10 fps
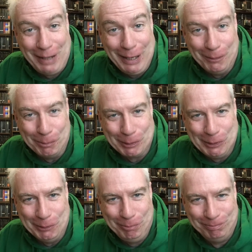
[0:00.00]
Hello,
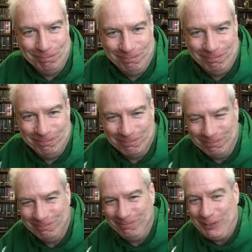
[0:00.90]
BookTube.
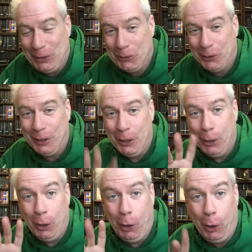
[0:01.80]
You're,
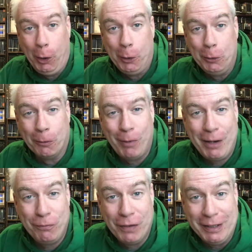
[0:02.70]
you're
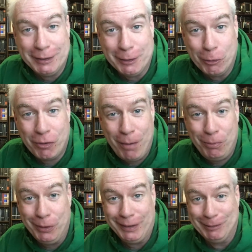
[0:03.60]
white-faced and
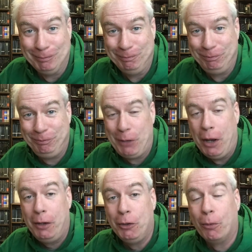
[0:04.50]
trembling.
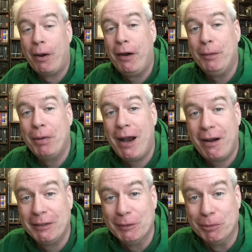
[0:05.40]
Your worried
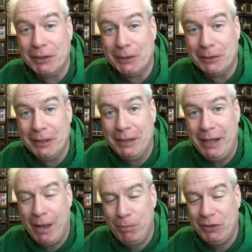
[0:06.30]
parents have been told that
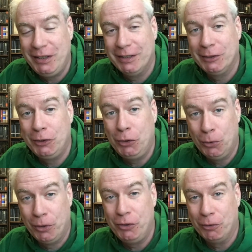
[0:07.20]
the embassy has
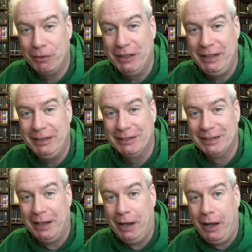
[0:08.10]
secured your release.
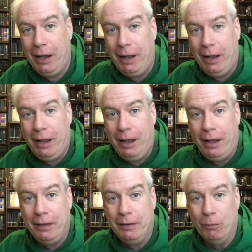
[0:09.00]

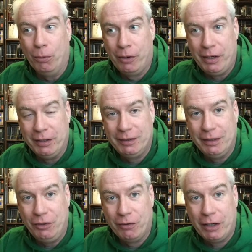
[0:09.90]
The word is
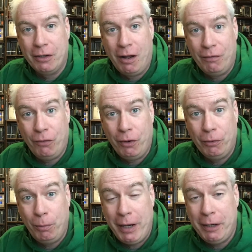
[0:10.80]
that you're in a convoy
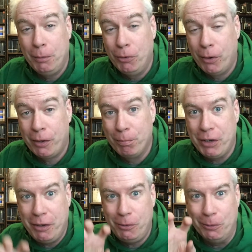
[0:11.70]
on the way to the border,
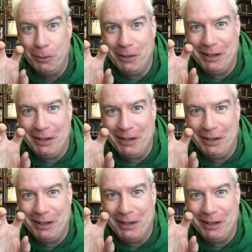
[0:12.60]
but no,